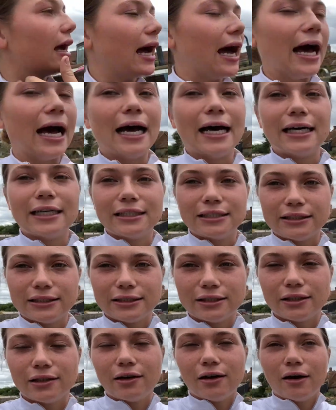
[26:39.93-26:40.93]
And
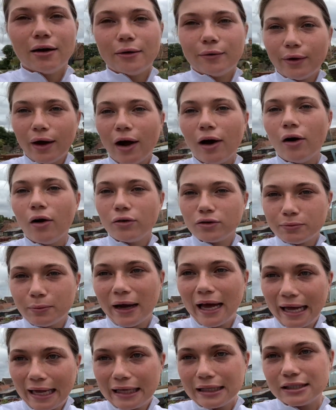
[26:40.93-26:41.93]
I hold my
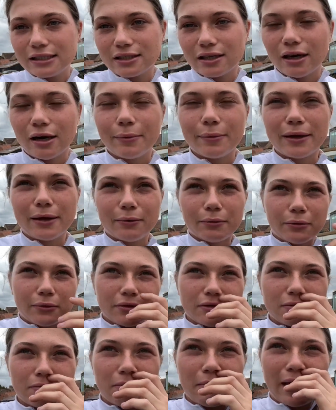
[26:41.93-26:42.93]
hands up. It
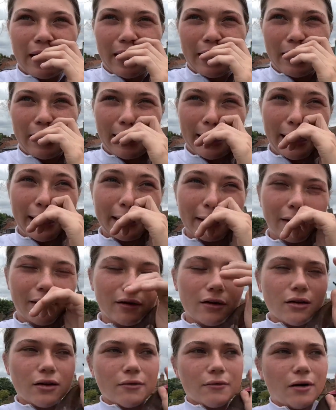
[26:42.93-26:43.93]
was me. And
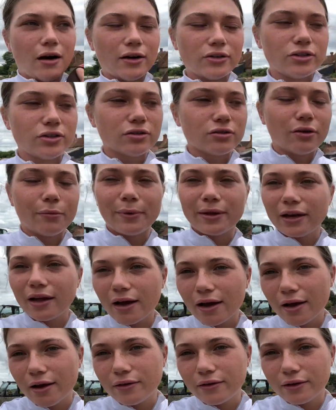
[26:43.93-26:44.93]
I, just got my
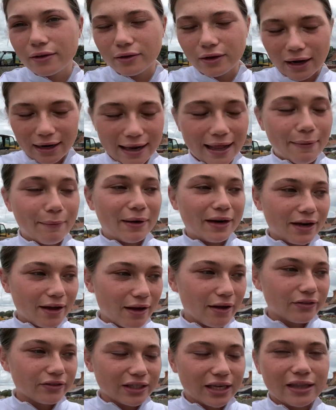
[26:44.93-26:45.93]
nerves. I let my
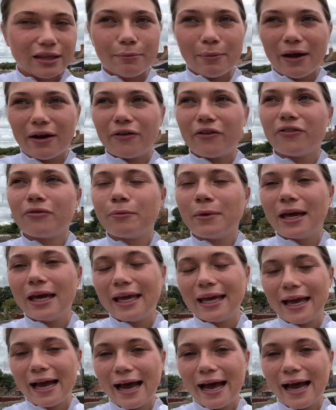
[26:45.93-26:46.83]
nerves get the better of me.